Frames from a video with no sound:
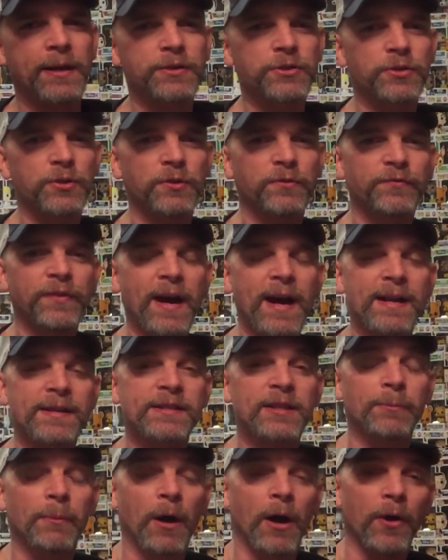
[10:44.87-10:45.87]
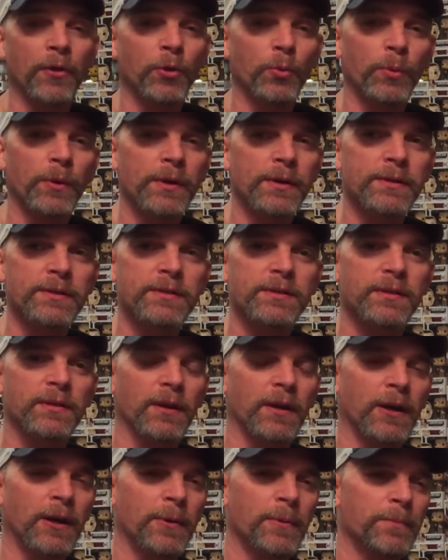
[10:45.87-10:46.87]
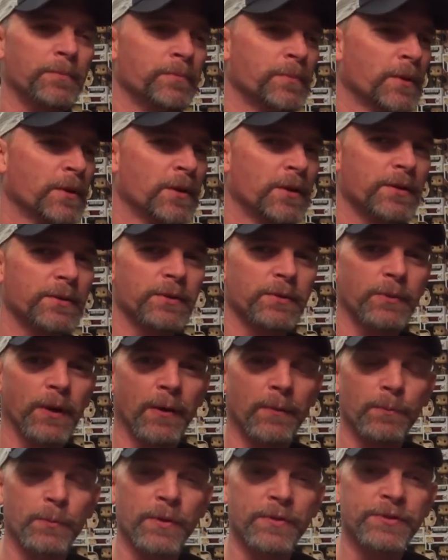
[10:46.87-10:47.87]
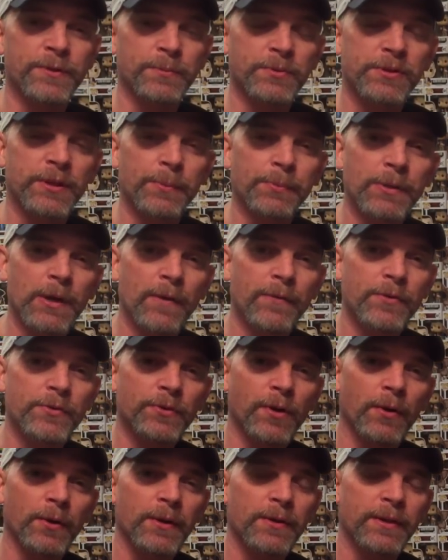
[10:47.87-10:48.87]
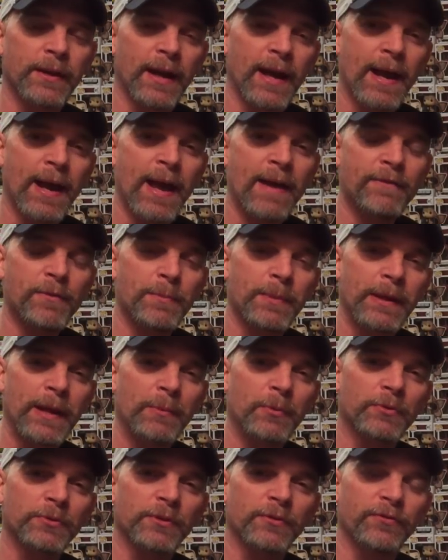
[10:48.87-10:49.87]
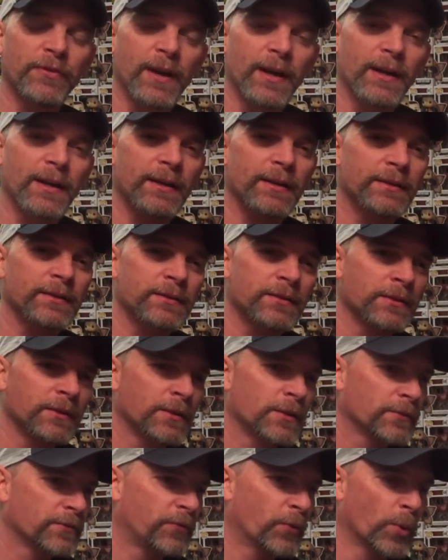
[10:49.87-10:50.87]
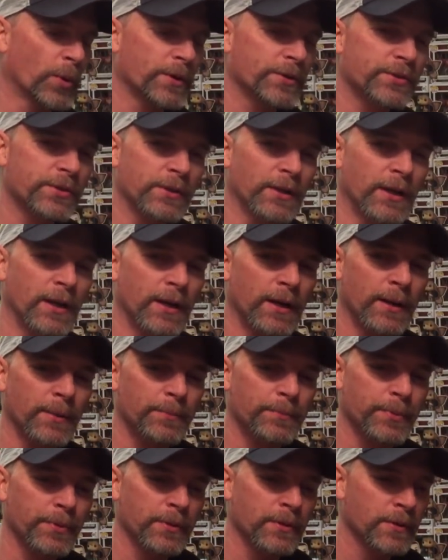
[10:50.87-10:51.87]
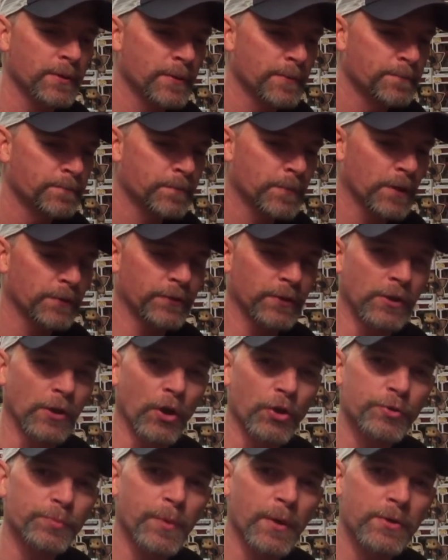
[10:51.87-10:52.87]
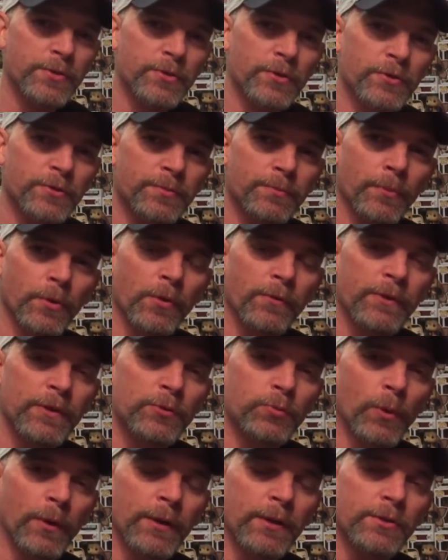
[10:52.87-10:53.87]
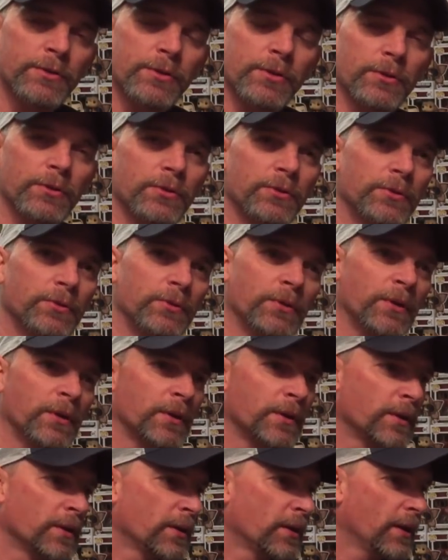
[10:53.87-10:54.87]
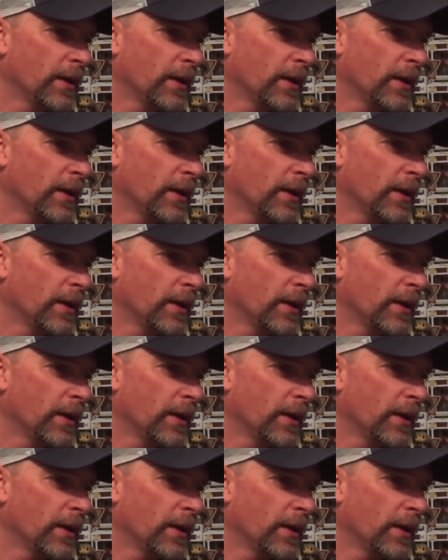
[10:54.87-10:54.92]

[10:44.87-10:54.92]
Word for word: trying to find some other ones um, uh, with some slipcovers on it that I haven't been able to find. Forrest Gump, the Ghostbusters movies 1 and 2,